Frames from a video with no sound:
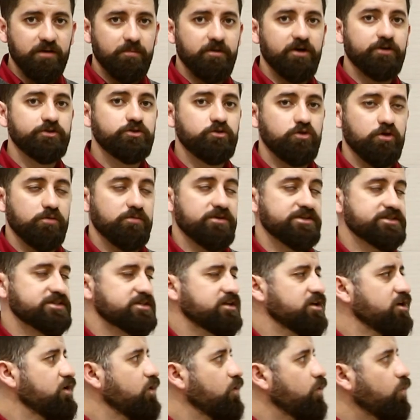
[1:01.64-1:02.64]
about commas.
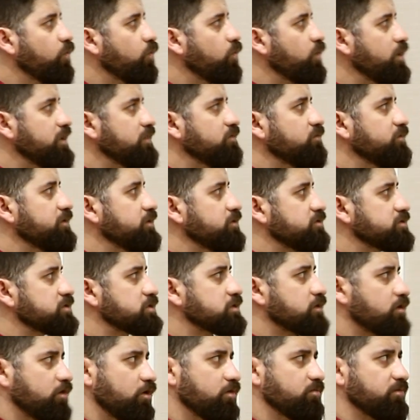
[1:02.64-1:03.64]
When we
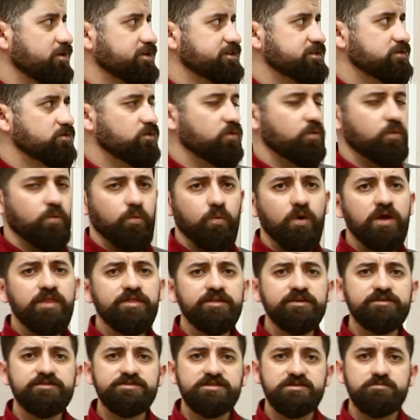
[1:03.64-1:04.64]
use commas,
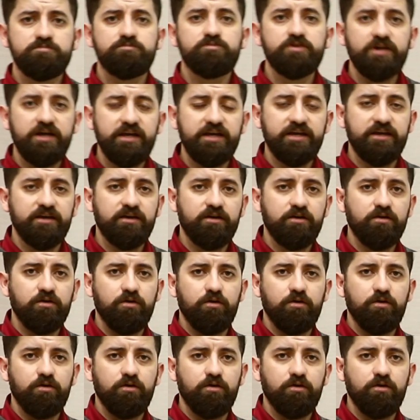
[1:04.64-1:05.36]
when there is a break